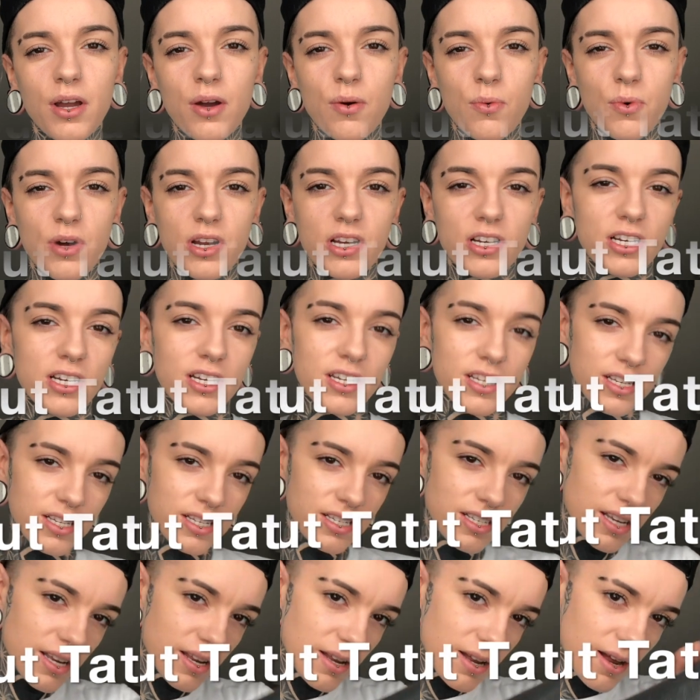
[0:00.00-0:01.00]
which
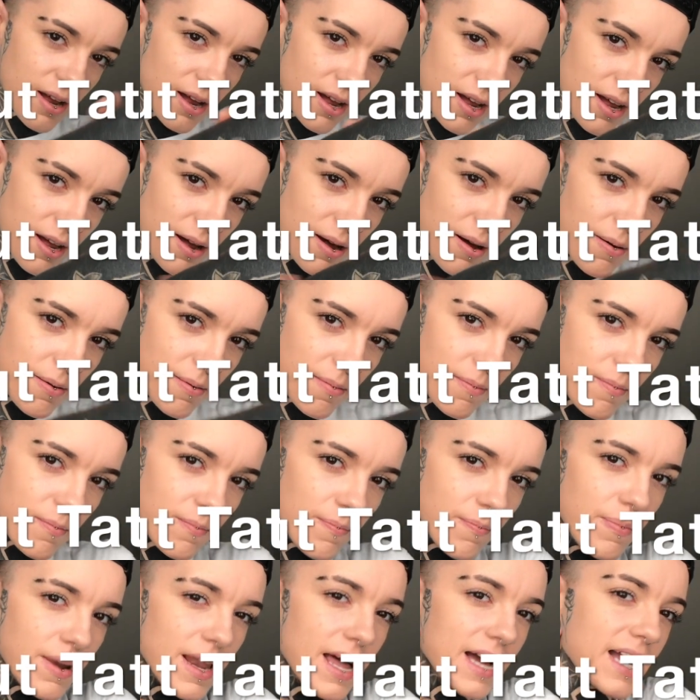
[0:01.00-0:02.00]
is
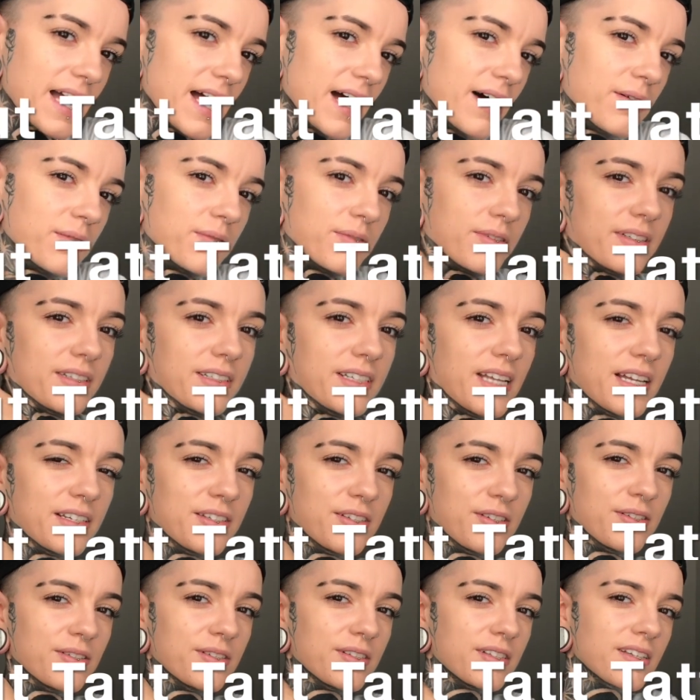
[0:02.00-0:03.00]
blackout
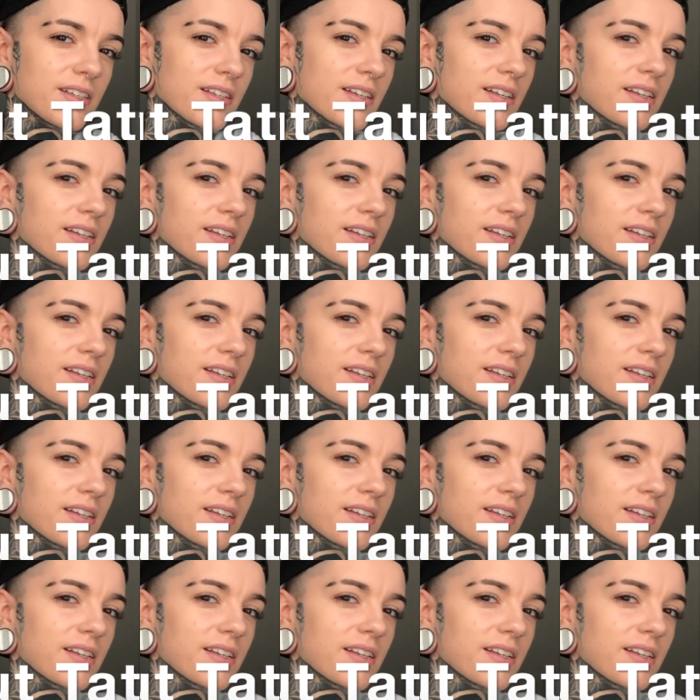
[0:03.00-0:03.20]
tattoos.